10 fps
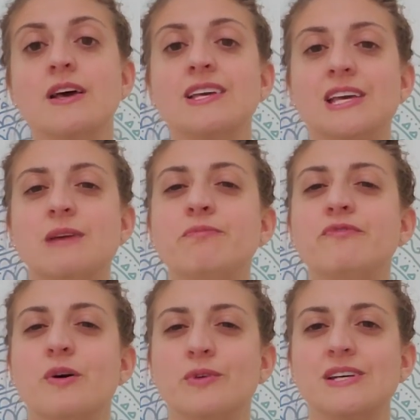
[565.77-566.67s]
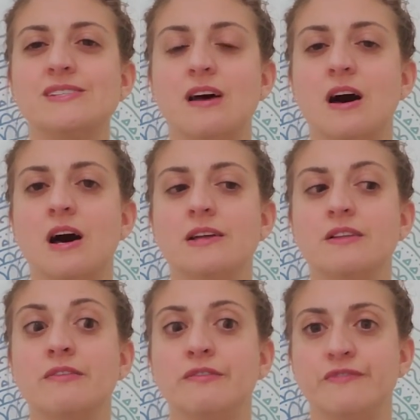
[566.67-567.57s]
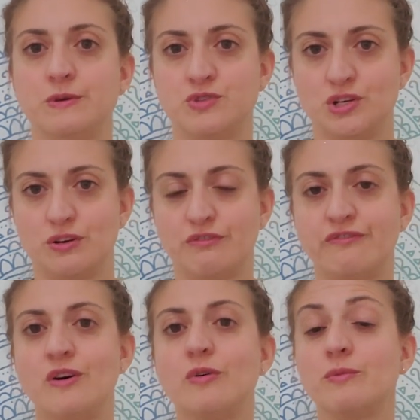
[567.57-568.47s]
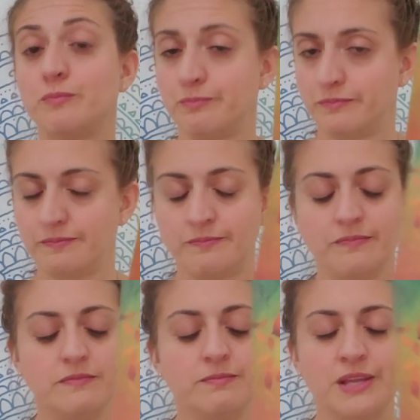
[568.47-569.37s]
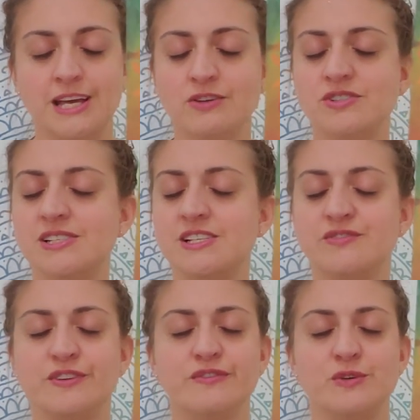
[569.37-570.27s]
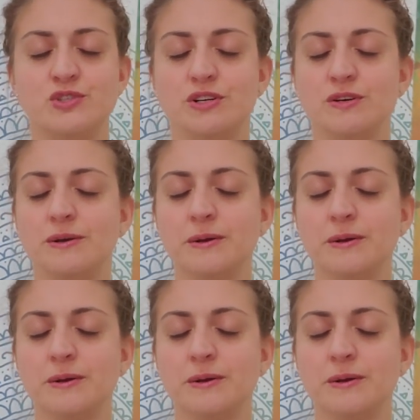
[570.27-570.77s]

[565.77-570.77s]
Keep focused on the future. Fo- plant your seeds for the future.